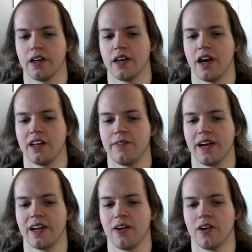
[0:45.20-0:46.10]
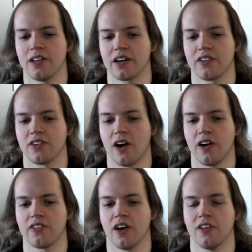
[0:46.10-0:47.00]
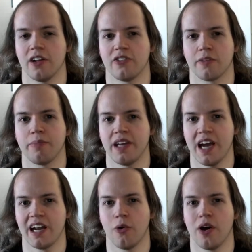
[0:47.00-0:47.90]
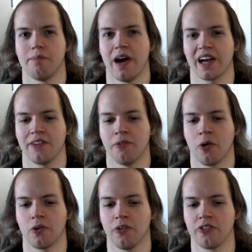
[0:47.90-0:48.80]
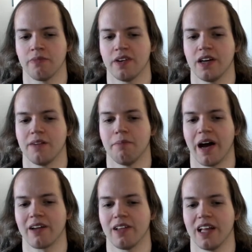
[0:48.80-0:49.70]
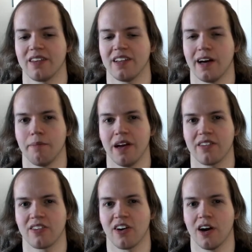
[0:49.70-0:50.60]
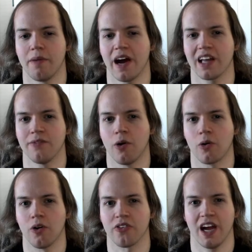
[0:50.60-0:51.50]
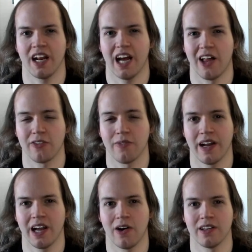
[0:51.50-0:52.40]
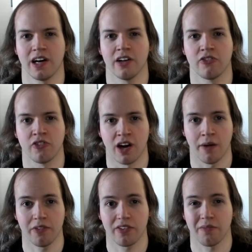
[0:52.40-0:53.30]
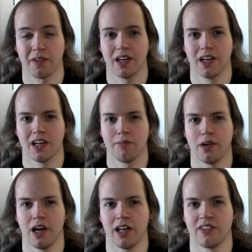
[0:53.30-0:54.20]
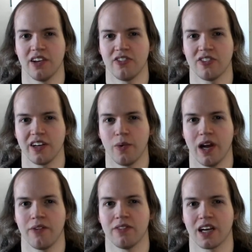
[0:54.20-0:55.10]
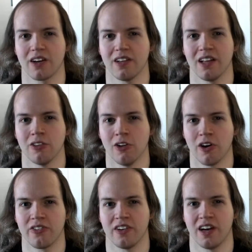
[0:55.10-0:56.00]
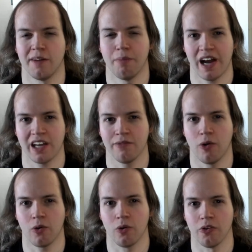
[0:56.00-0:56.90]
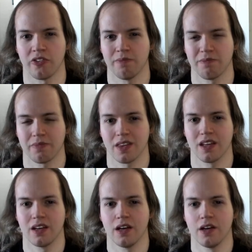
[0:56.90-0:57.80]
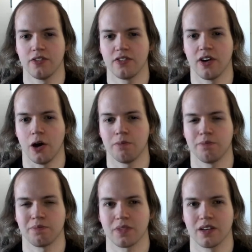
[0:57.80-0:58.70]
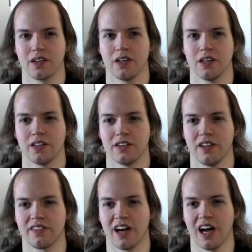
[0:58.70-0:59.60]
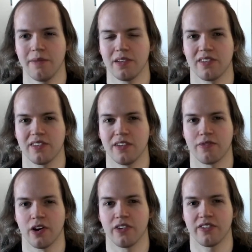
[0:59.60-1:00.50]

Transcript: Eddie Van Halen on guitars, electric piano and backing vocals, Michael Anthony on bass guitar and backing vocals, and Alex Van Halen on drums. And additionally we have Nicolette Larson on backing vocals. So this time, this is the first